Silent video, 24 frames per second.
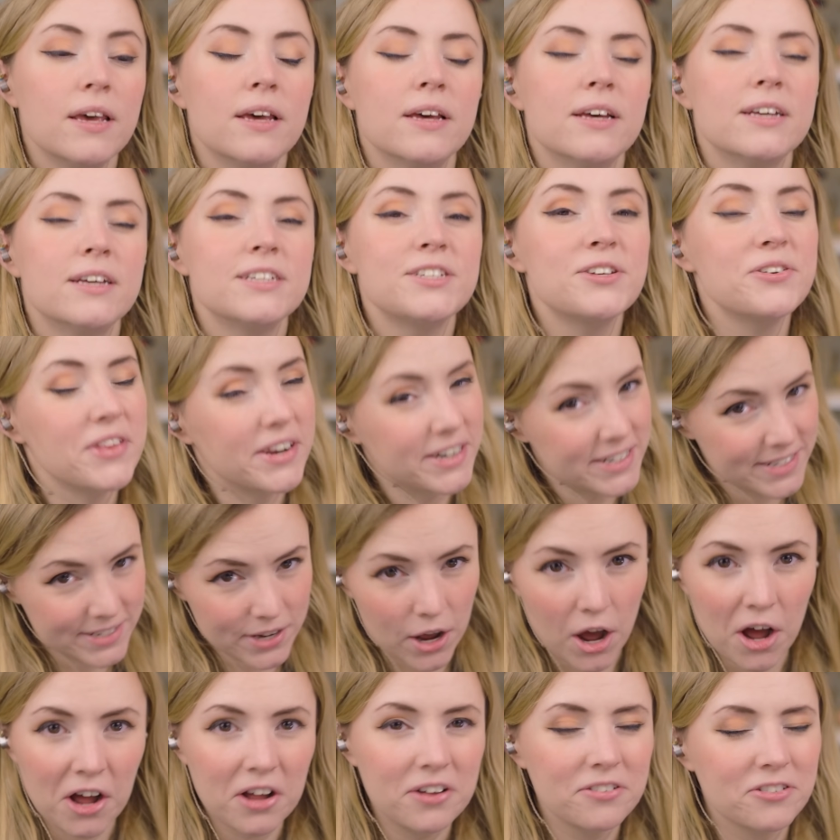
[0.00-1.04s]
So that is
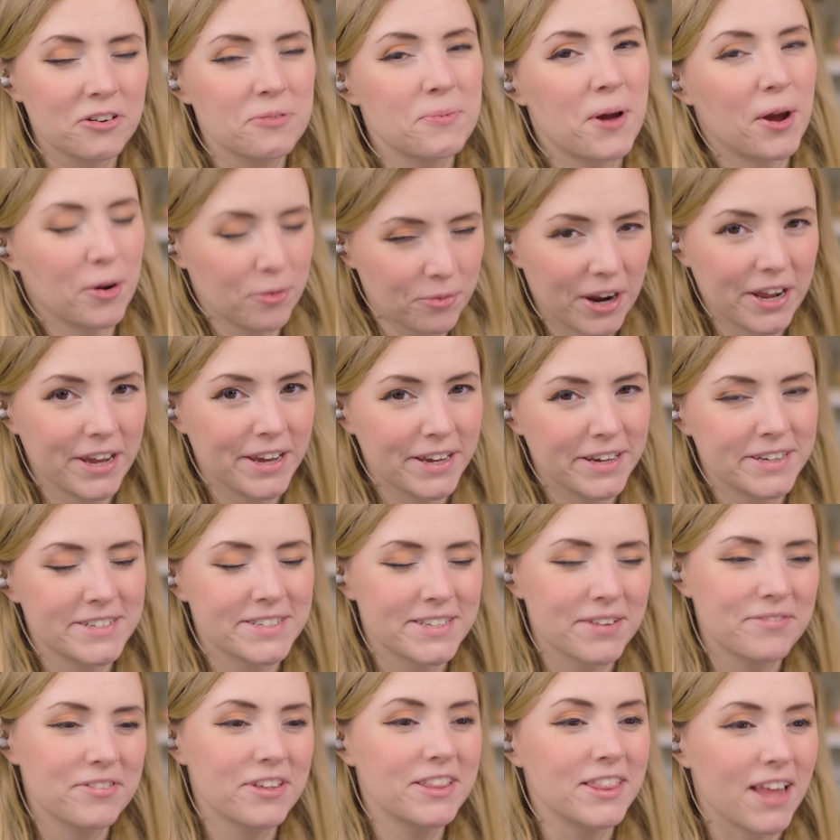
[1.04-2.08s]
all for my rankings
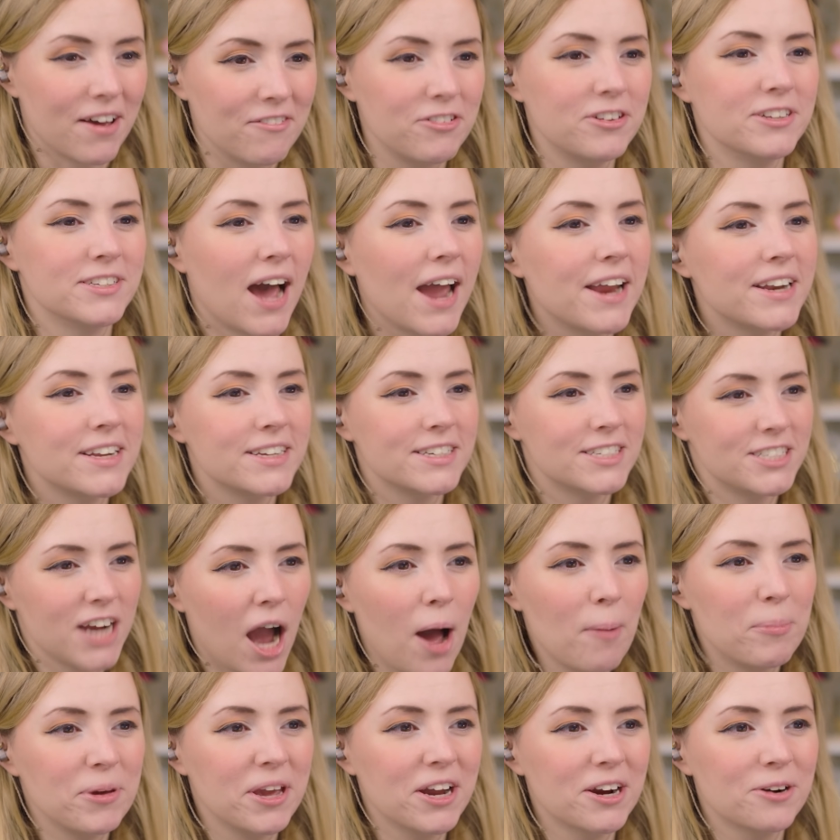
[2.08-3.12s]
of the level 90
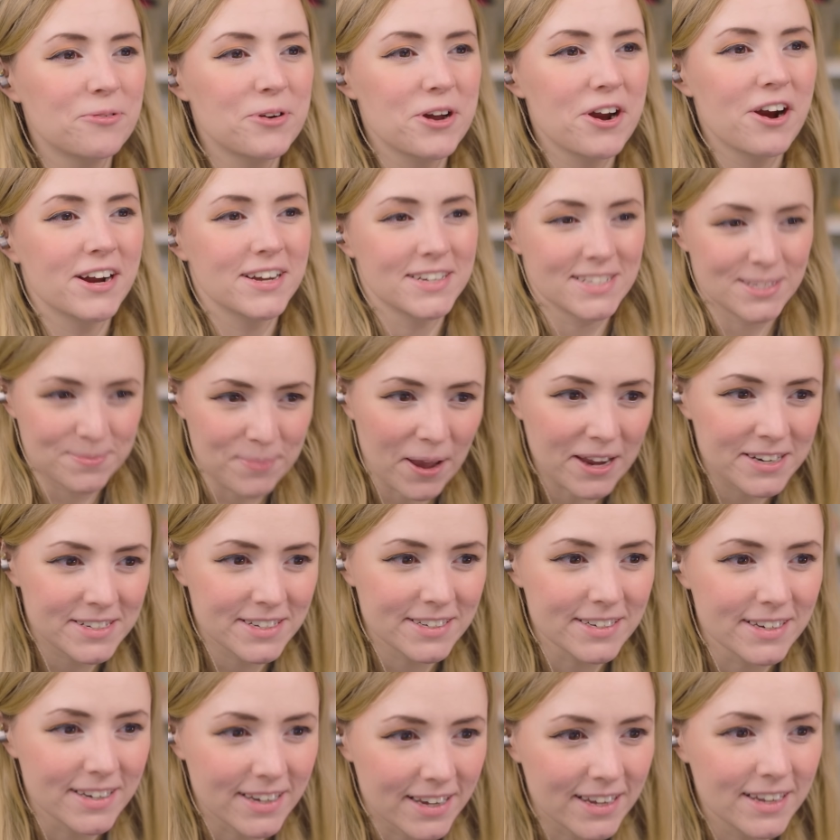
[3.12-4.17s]
job gear we are
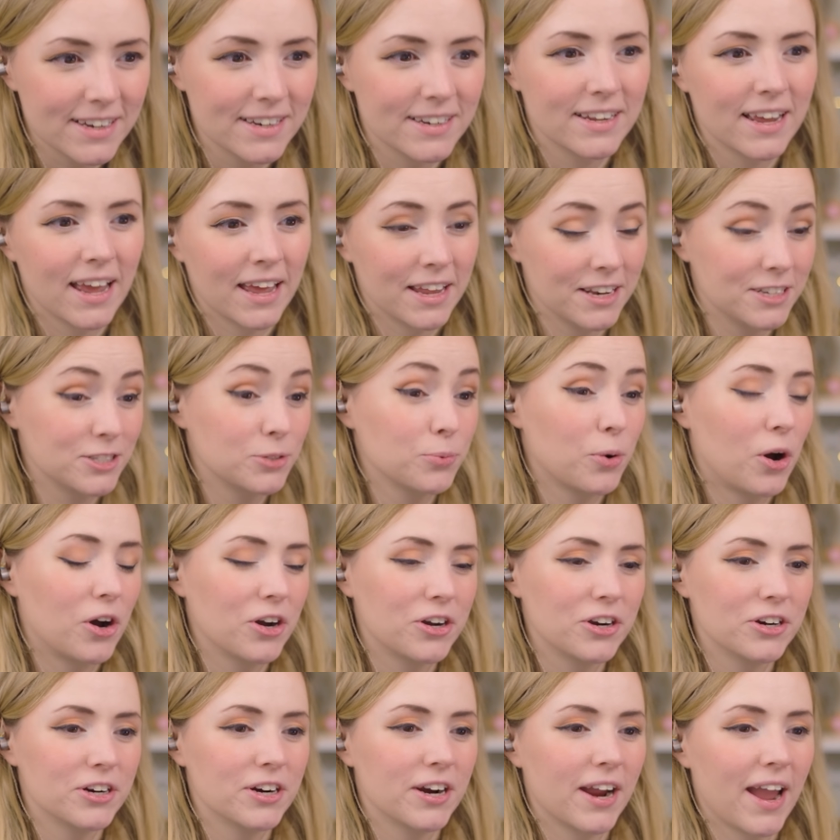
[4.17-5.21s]
expecting in
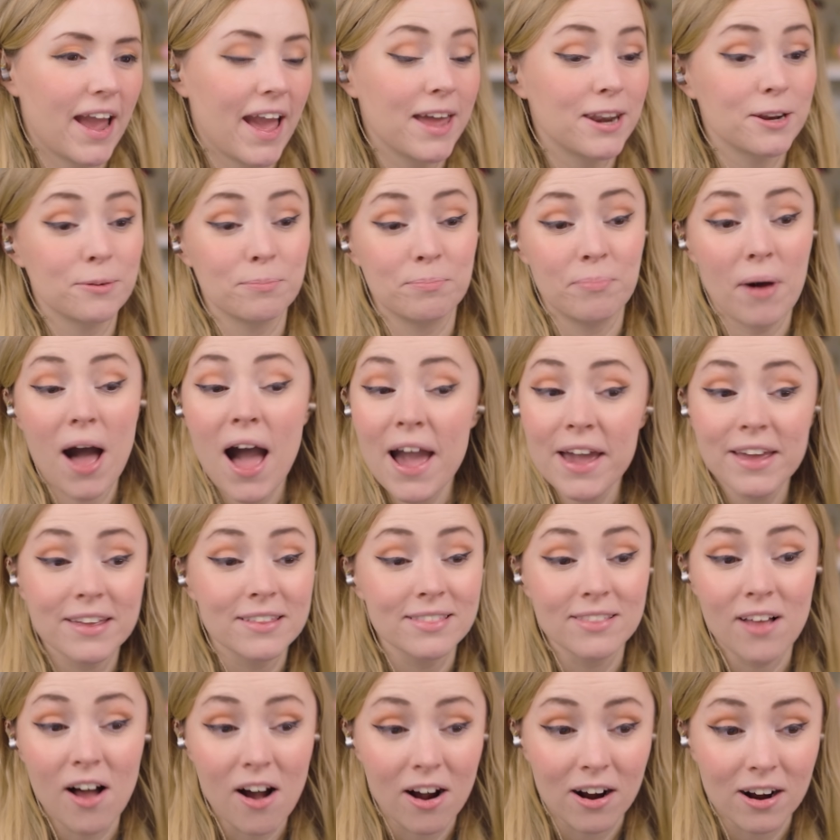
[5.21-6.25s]
Endwalker, and by and
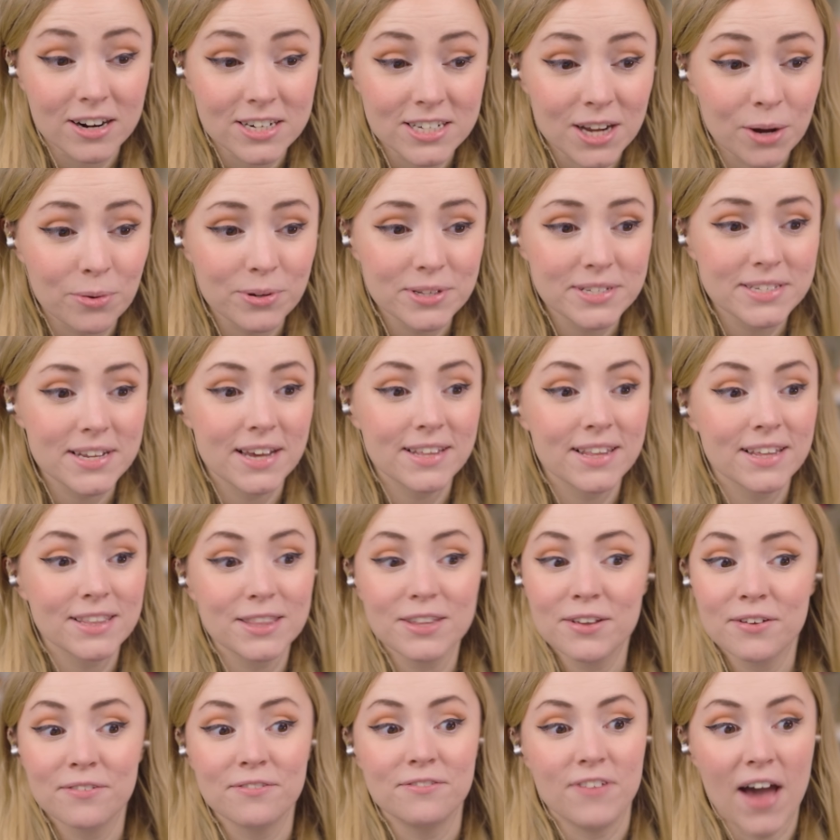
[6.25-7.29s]
large, I would say that
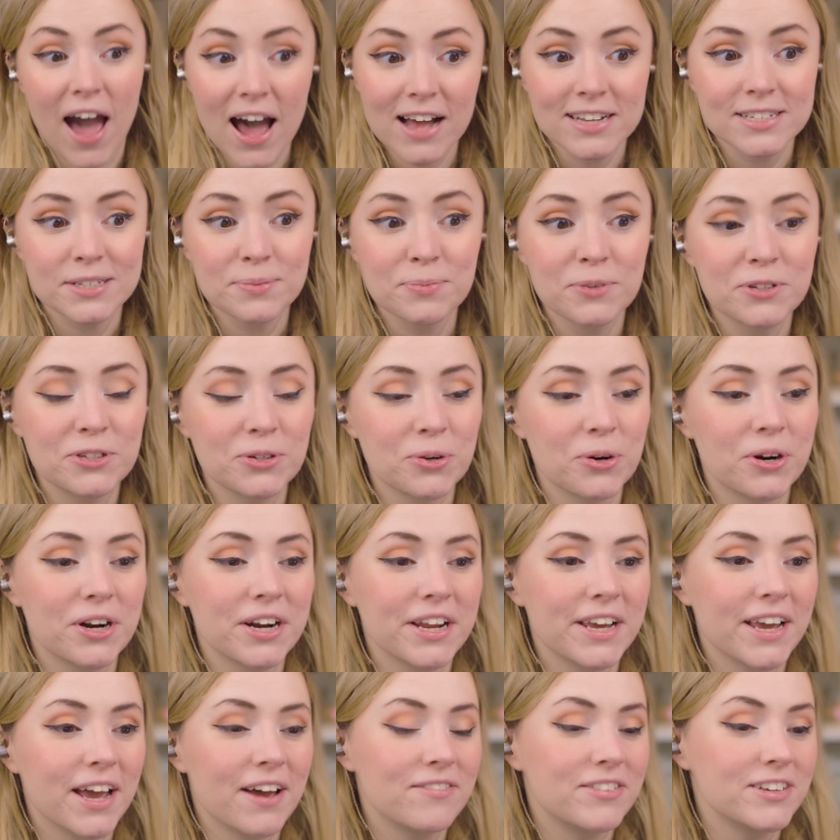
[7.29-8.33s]
the vast
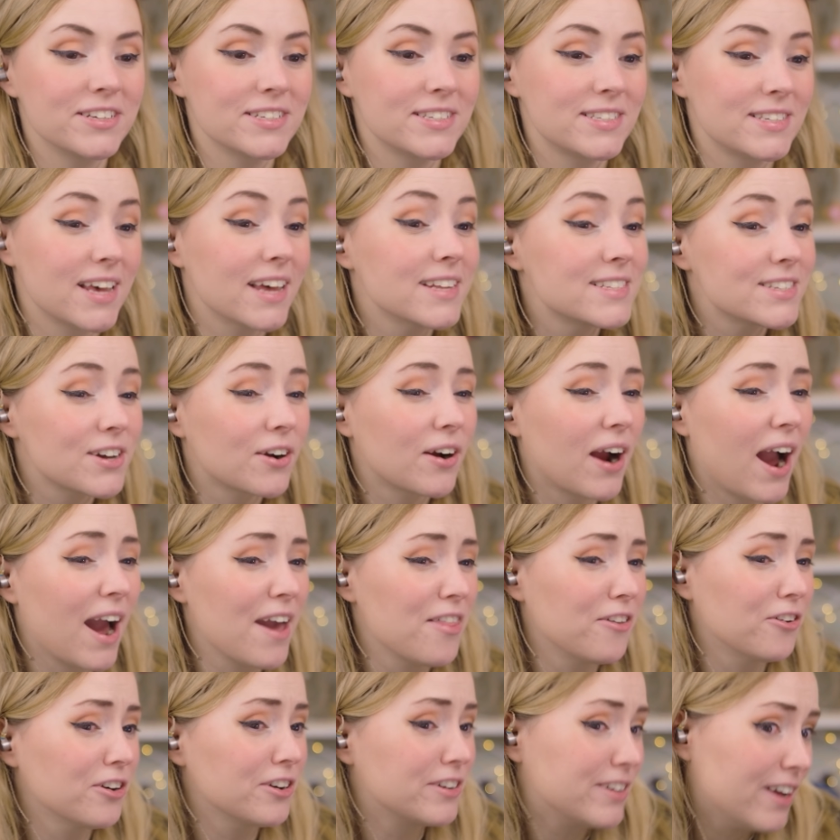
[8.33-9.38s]
majority of these sets are
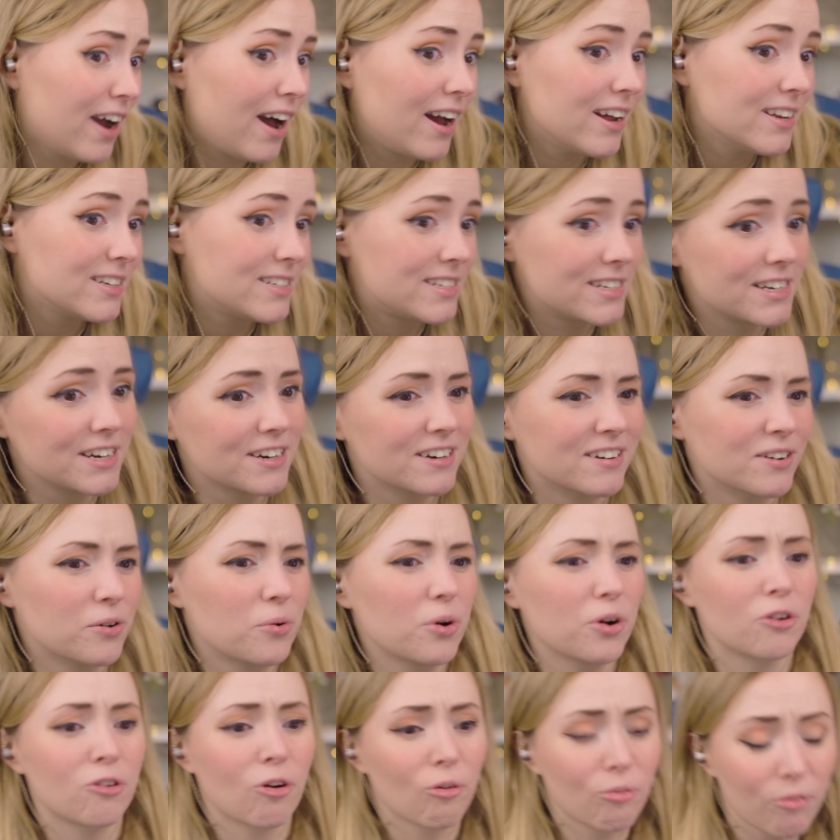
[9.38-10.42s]
either god tier
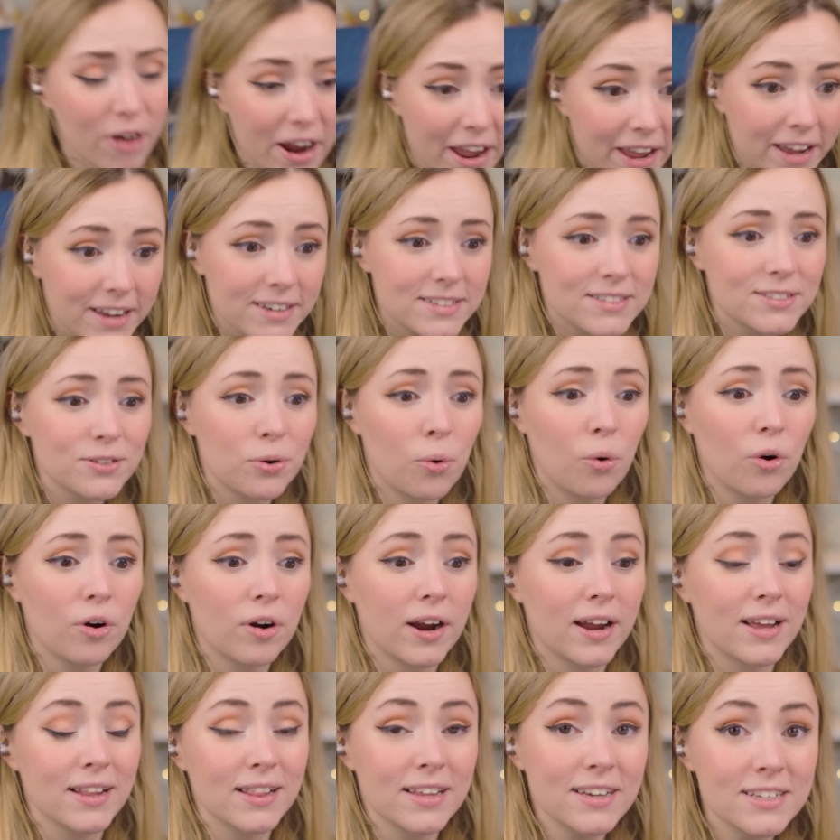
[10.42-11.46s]
or great, or
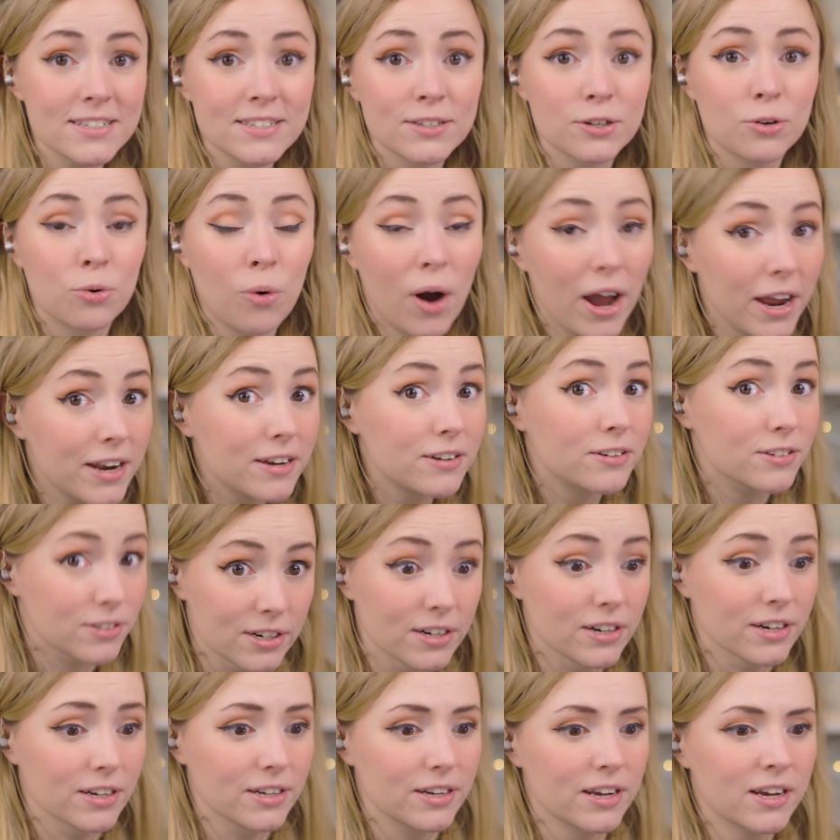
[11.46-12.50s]
at least quite
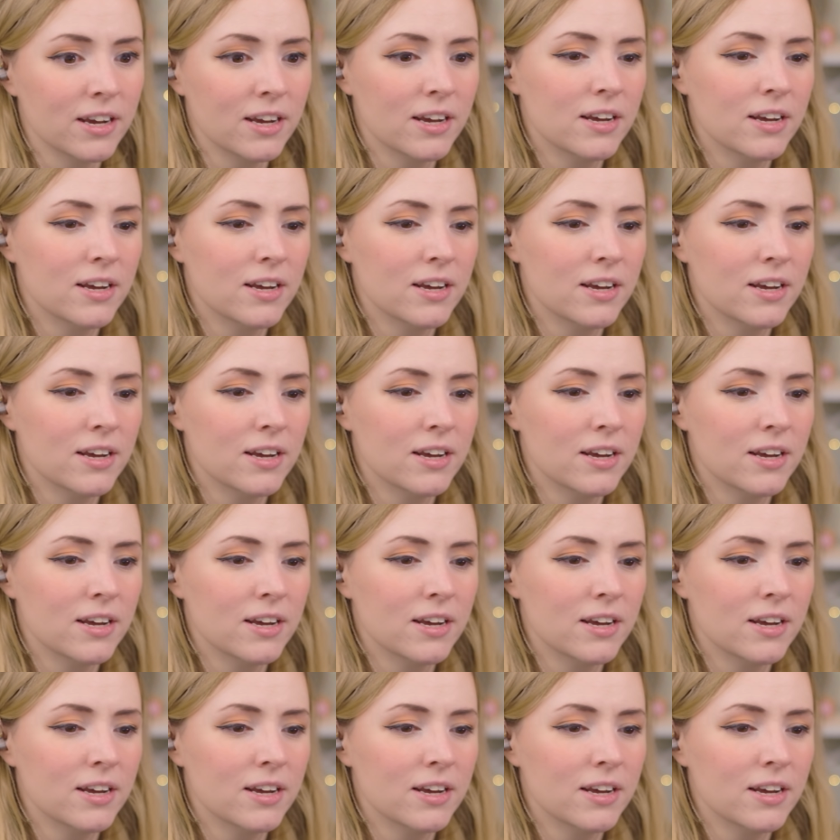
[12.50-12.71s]
good.